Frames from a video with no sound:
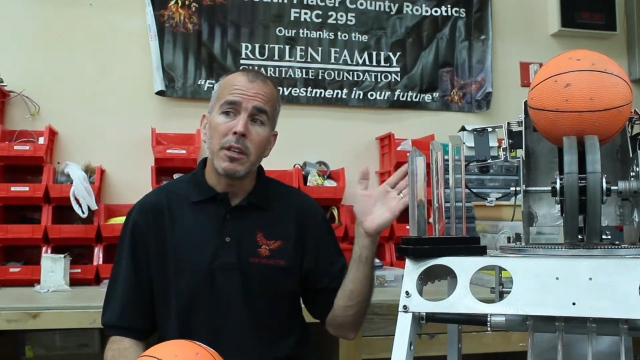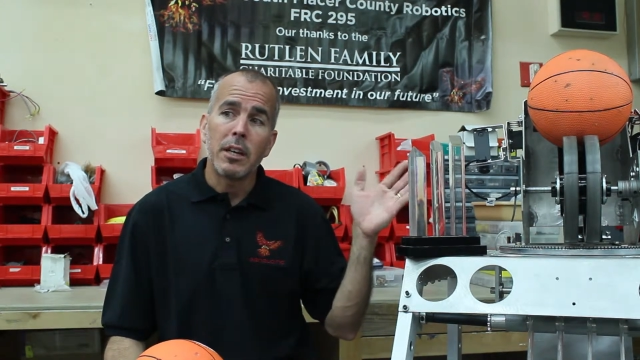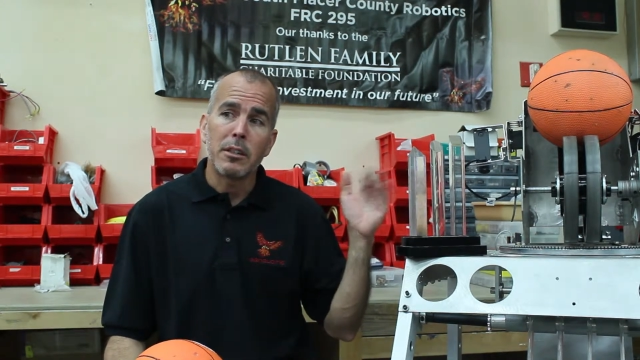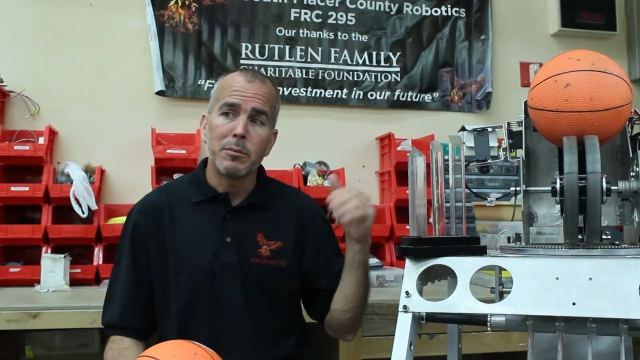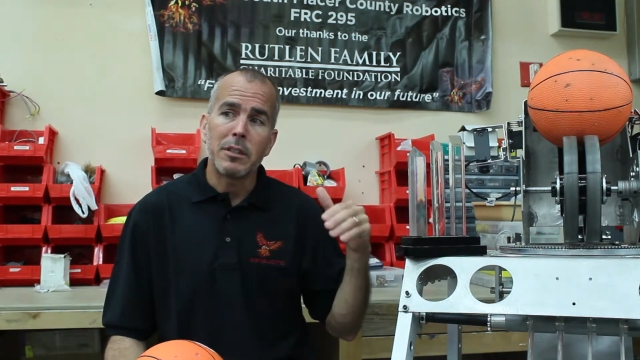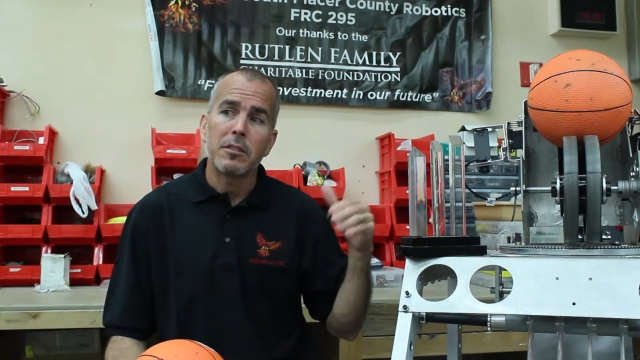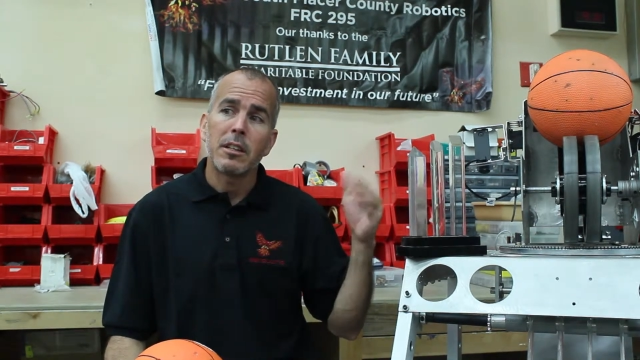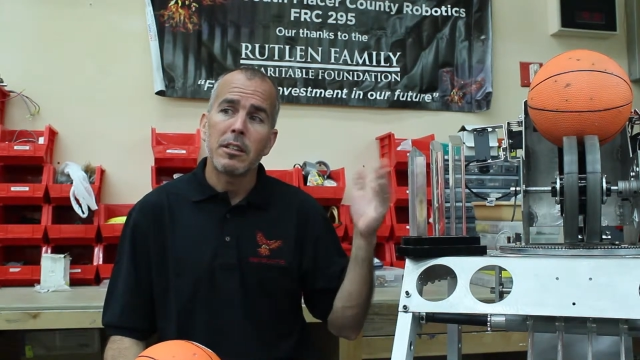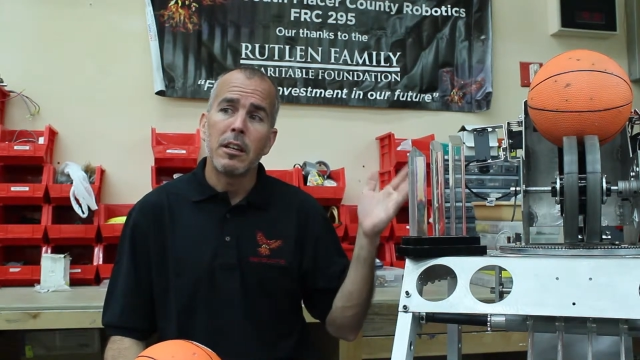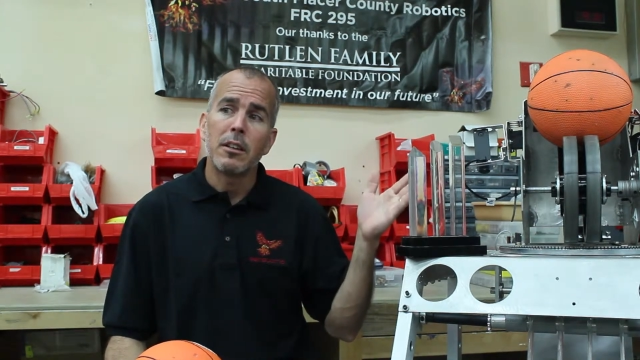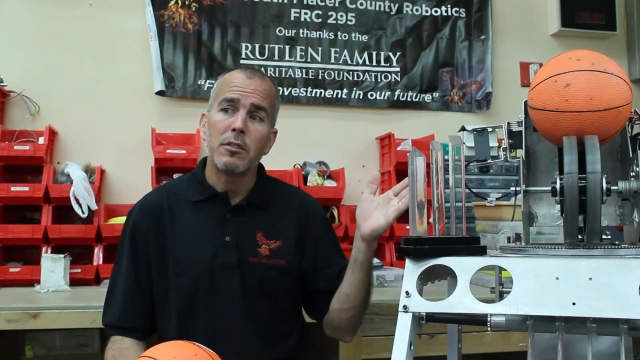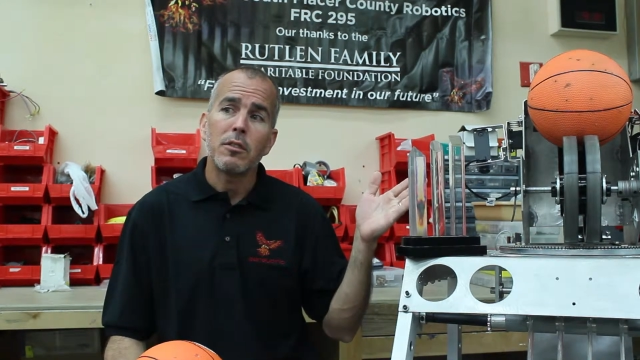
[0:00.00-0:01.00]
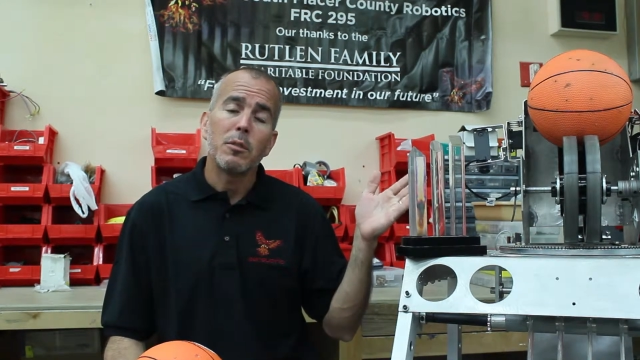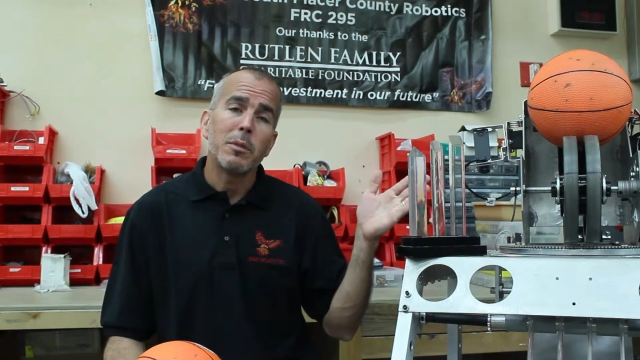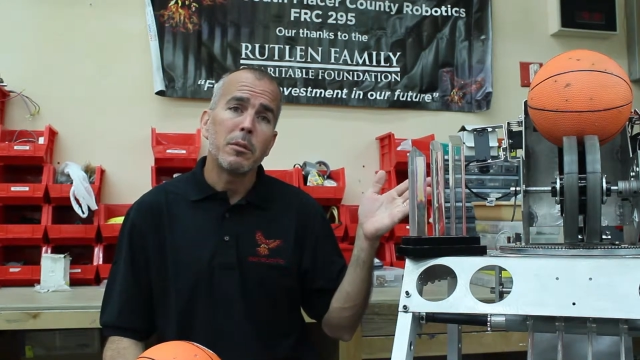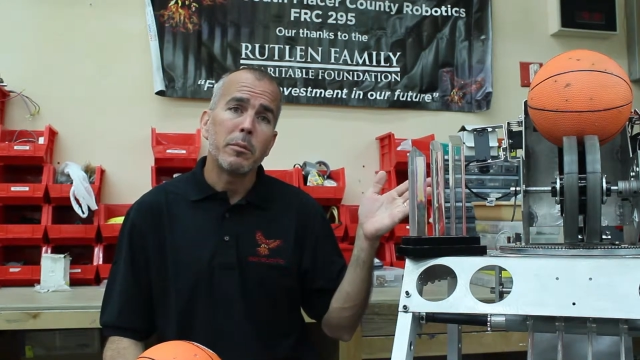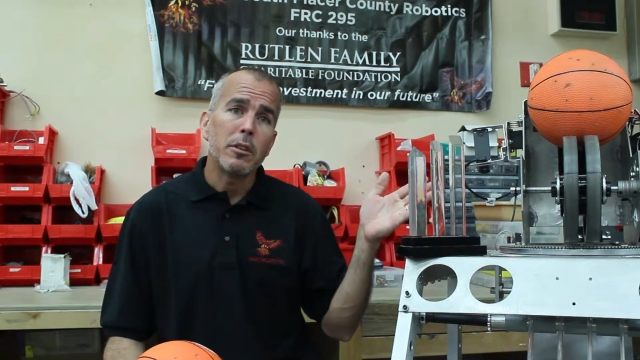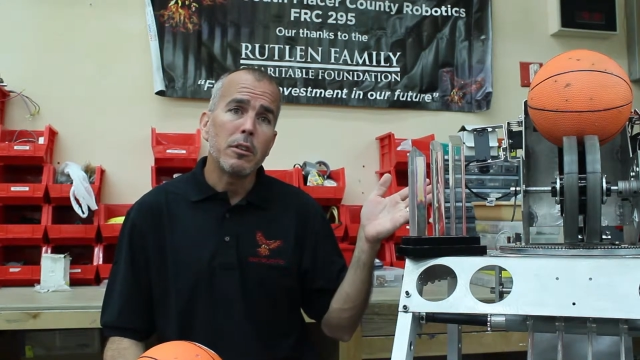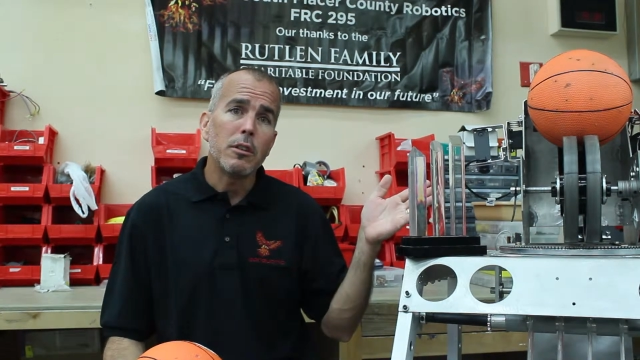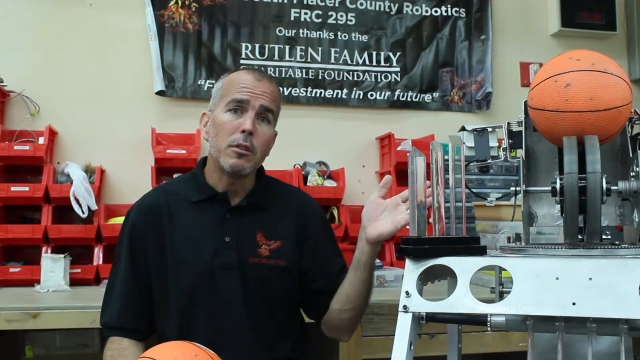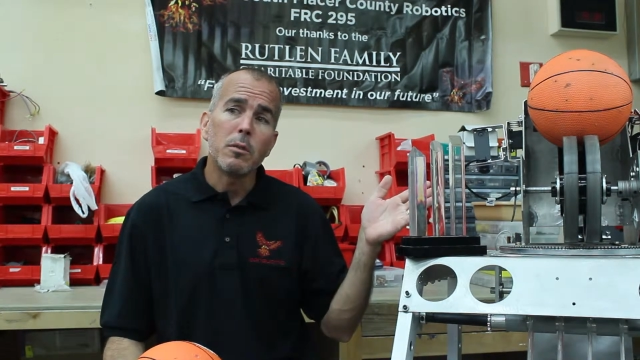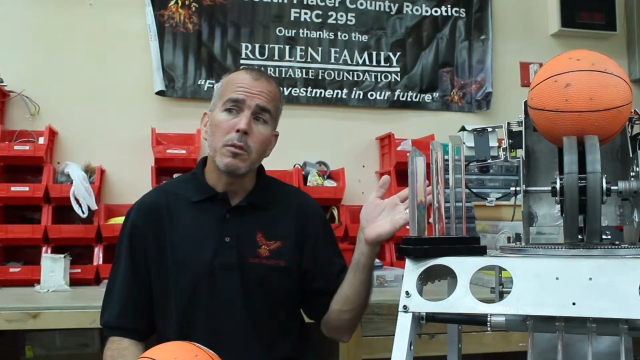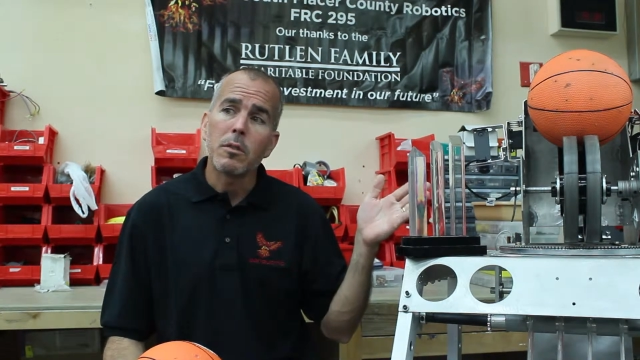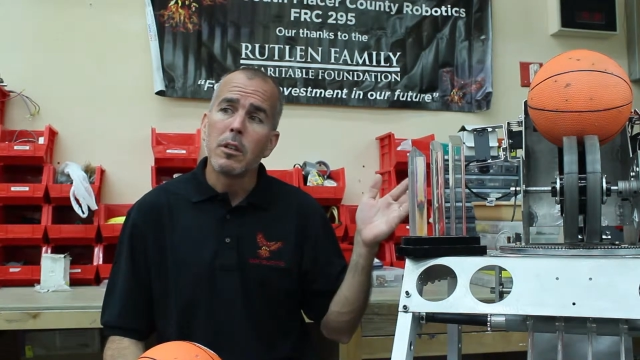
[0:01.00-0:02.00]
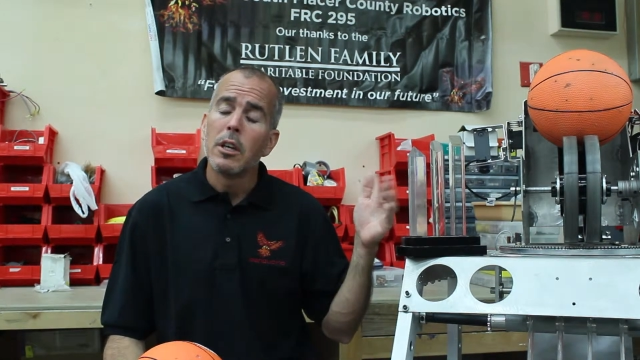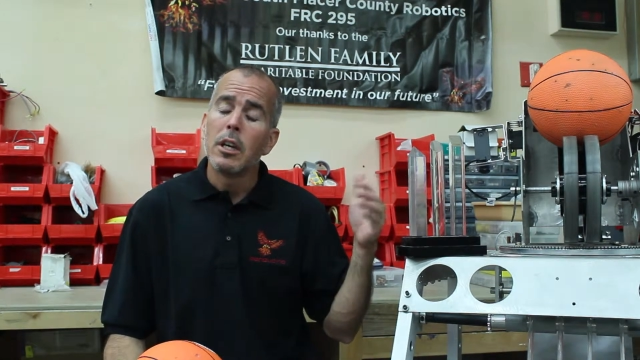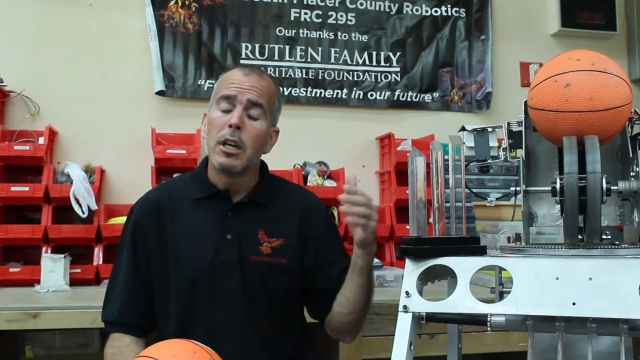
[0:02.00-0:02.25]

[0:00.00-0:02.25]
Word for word: CogniMem Technology to be able to use.